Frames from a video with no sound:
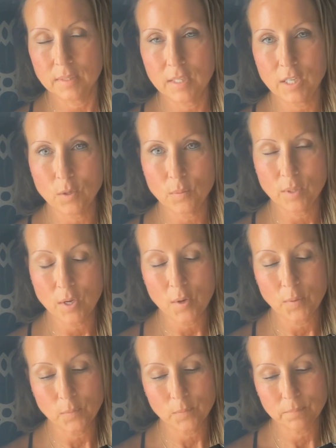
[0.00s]
Here we go.
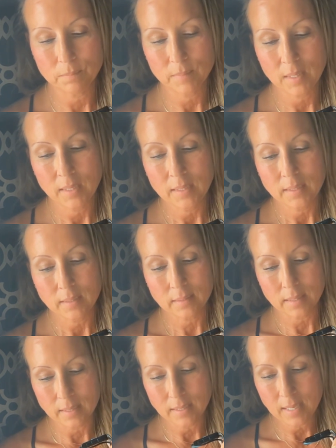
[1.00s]

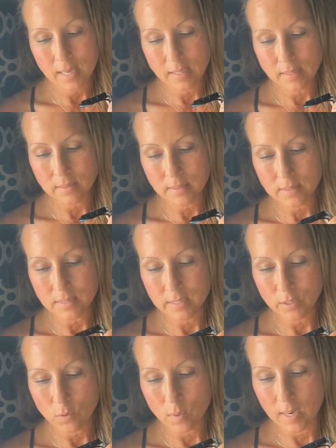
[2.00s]
Light a candle and
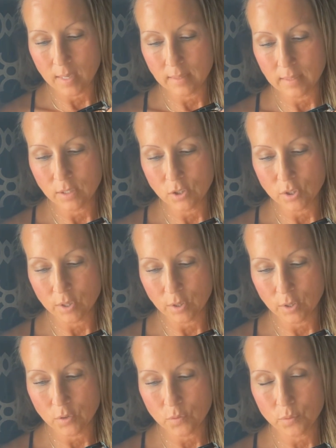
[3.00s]
sit quietly in a
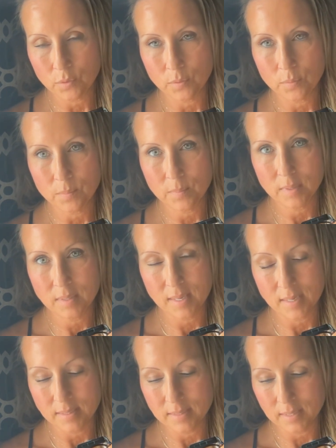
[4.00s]
darkened room,
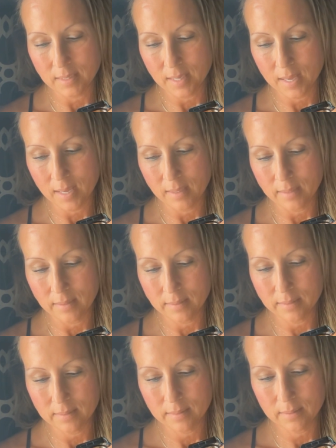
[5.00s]
gazing at it.
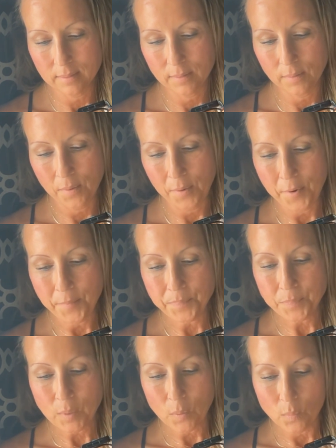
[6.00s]

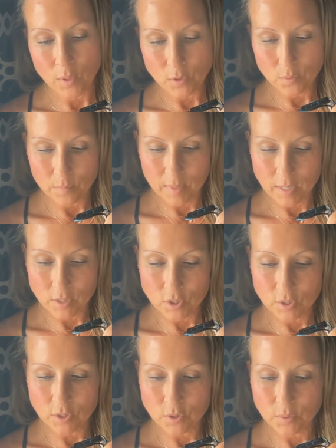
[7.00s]
When you imagine
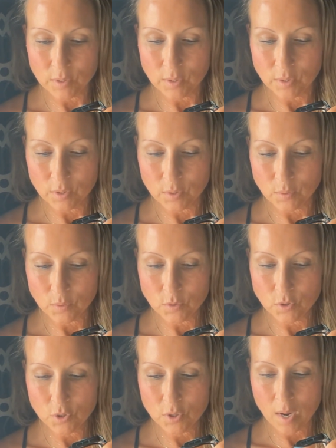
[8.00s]
that you can
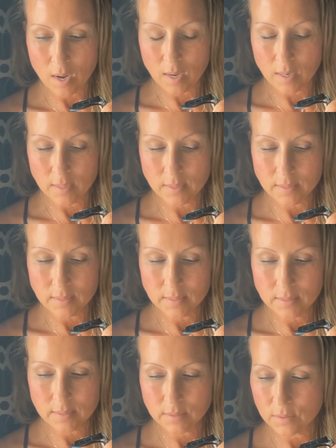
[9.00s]
close your
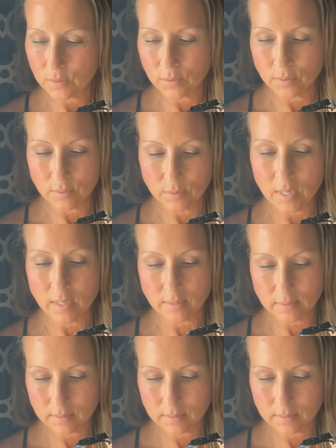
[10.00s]
eyes,